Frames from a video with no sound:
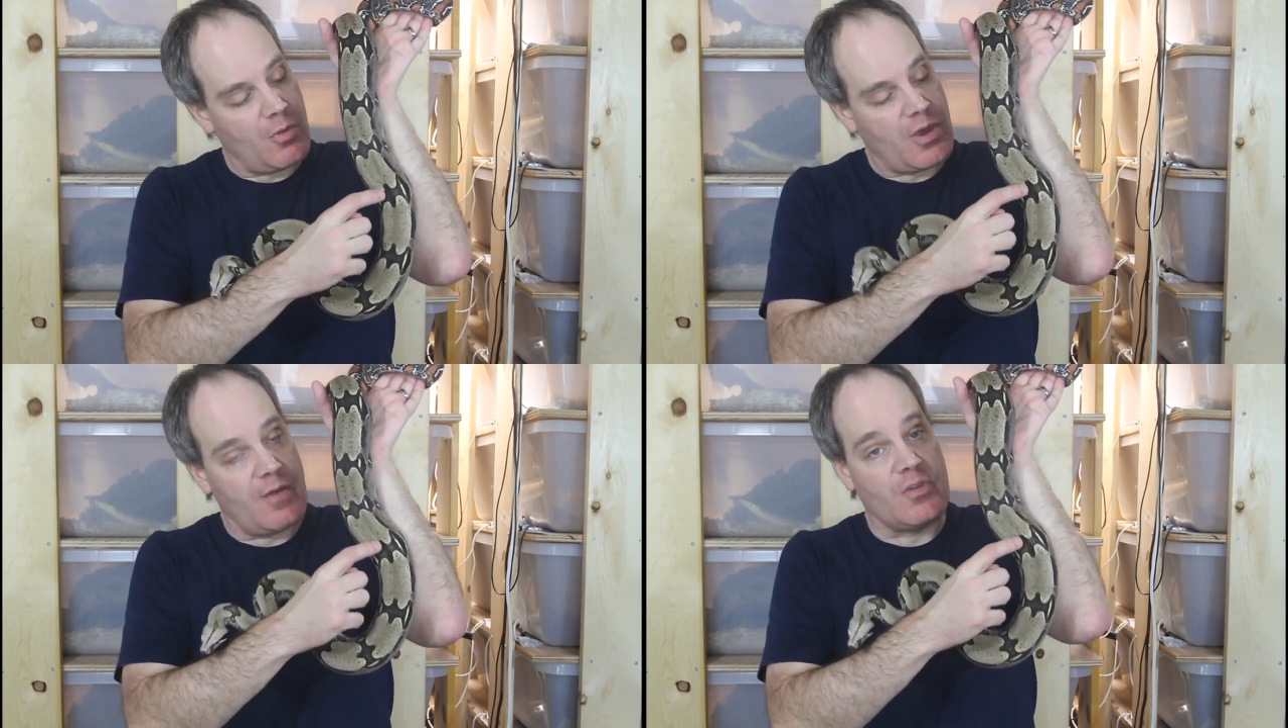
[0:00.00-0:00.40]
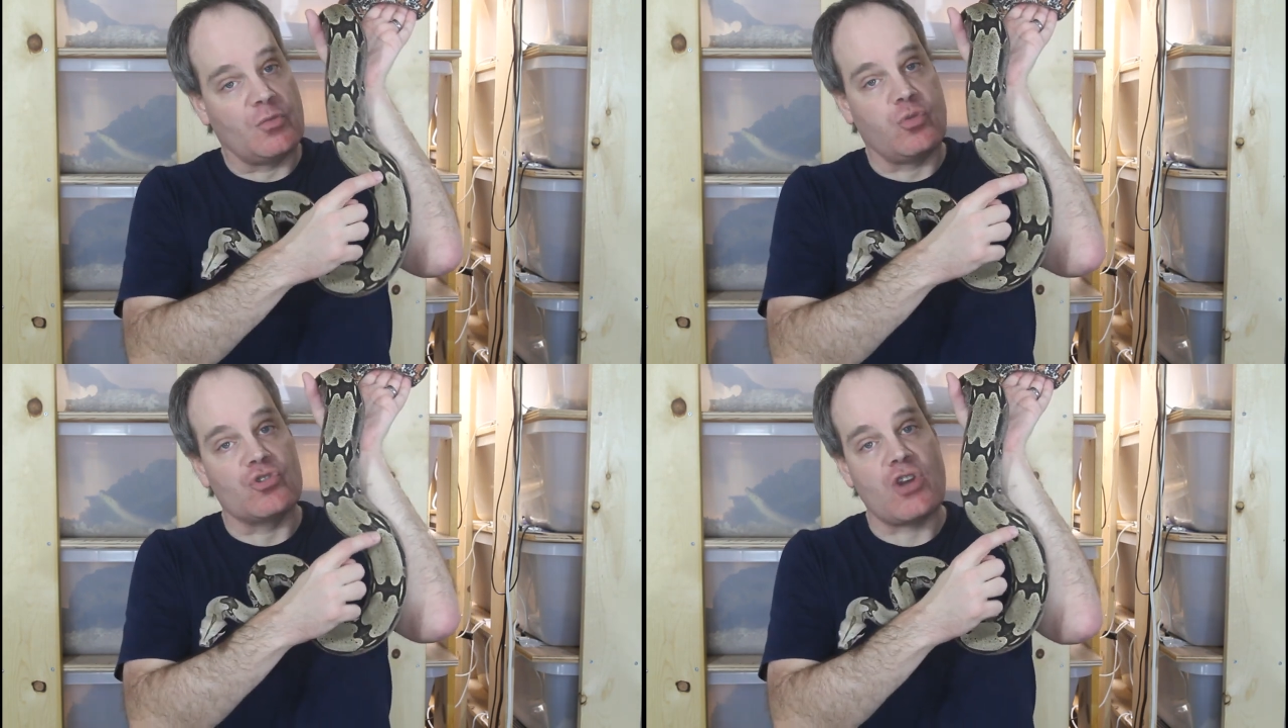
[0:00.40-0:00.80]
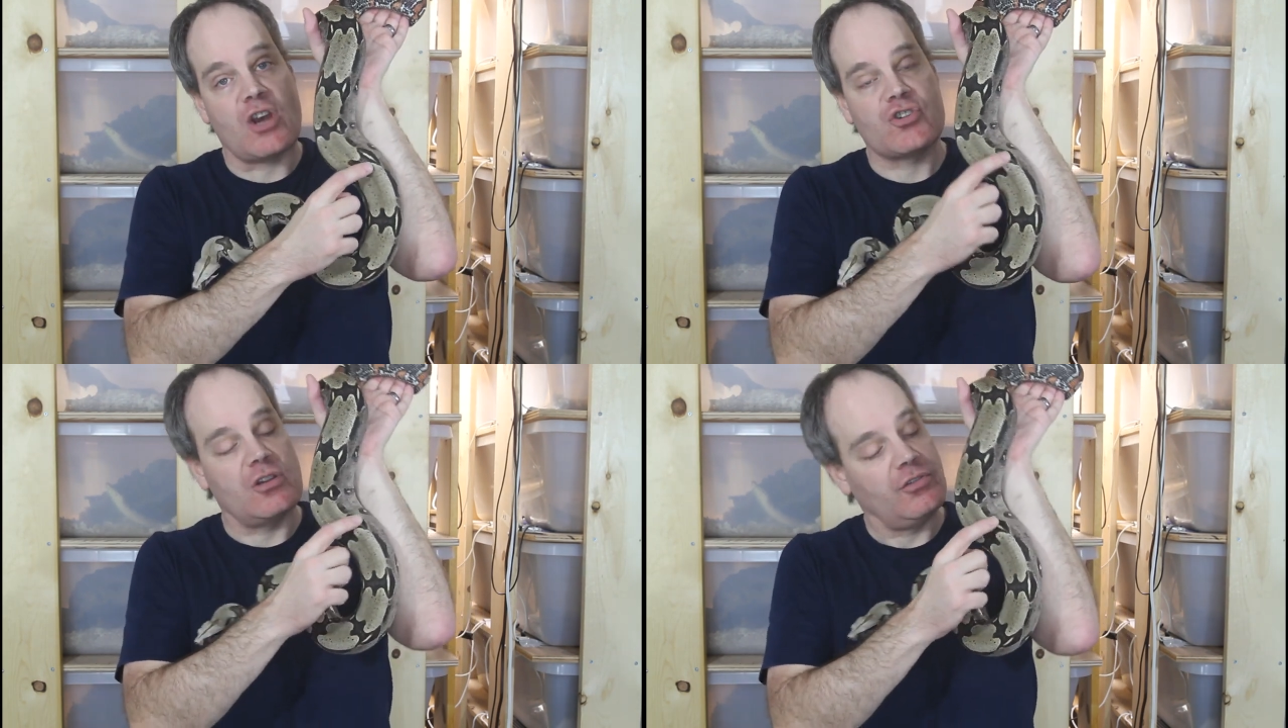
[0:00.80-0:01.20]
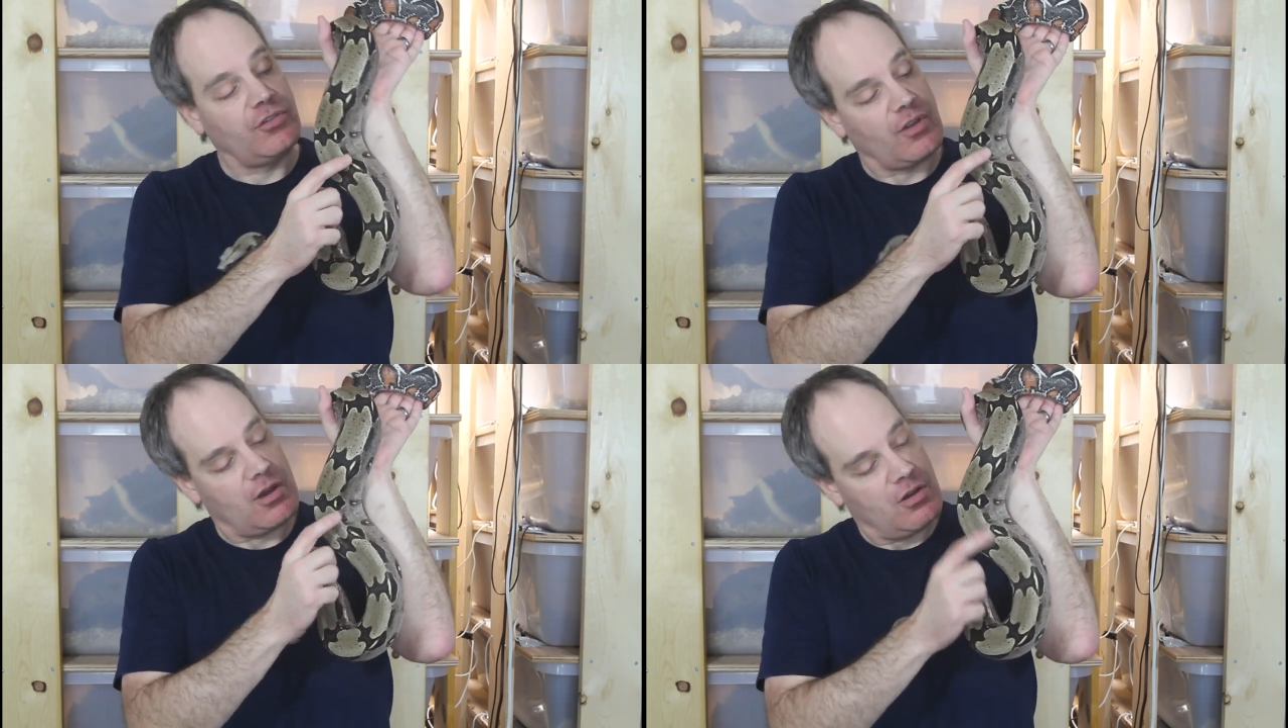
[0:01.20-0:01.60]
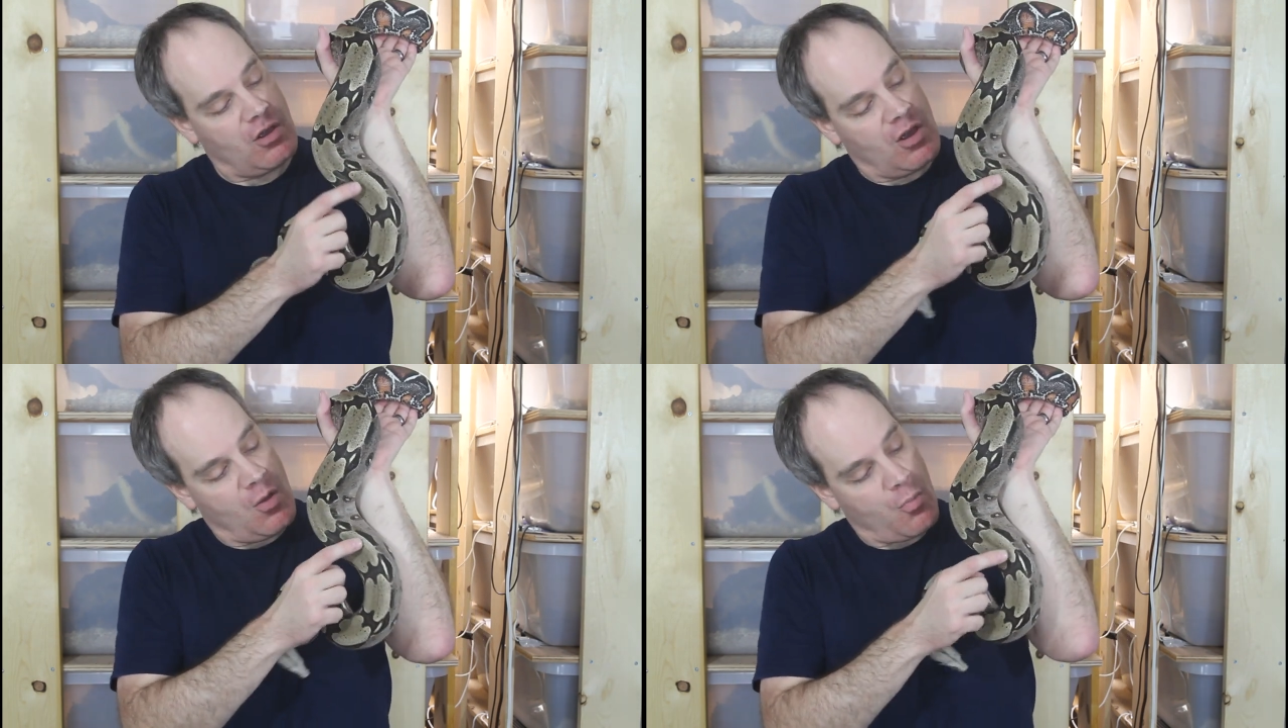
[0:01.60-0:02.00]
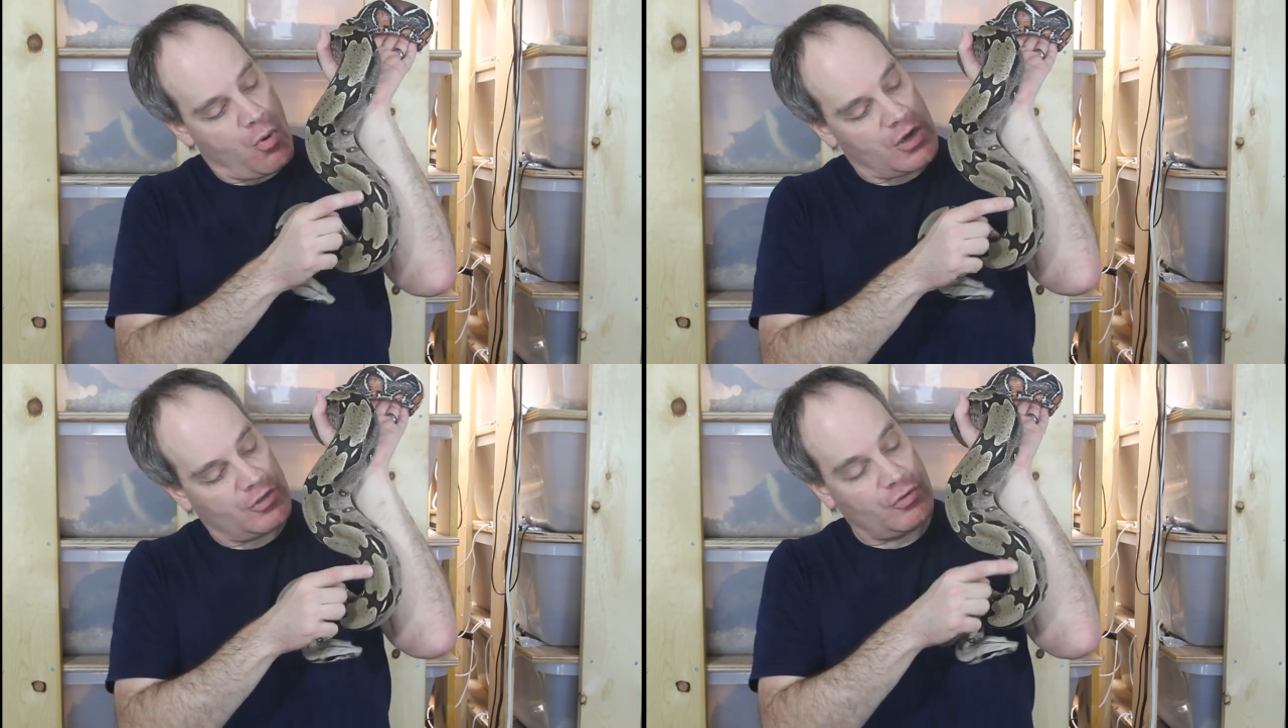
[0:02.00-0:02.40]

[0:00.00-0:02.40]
They have these projections that point